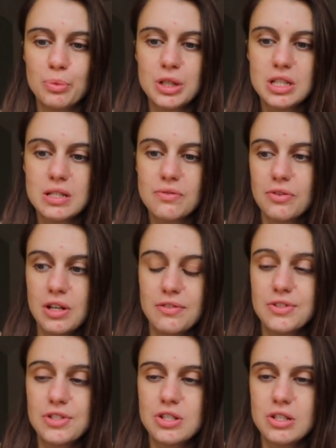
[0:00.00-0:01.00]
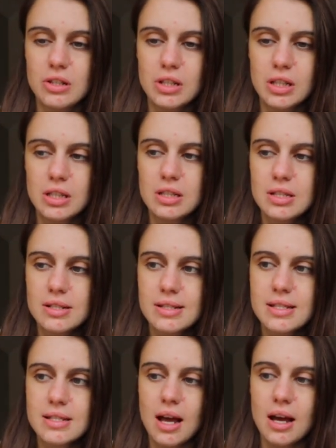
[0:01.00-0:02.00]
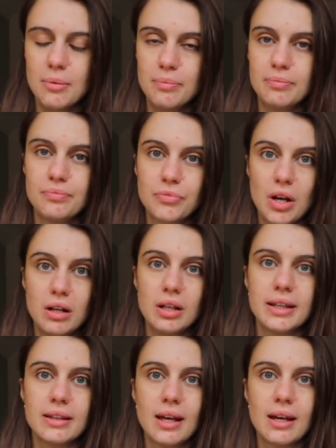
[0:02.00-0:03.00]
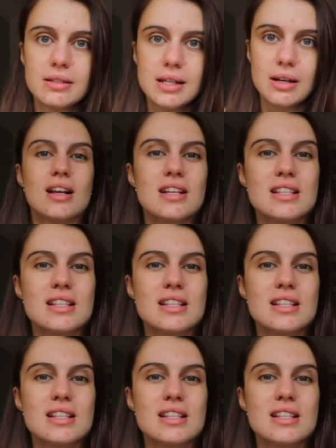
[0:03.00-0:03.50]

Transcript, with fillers: which is free for students. Um, I'll link that down.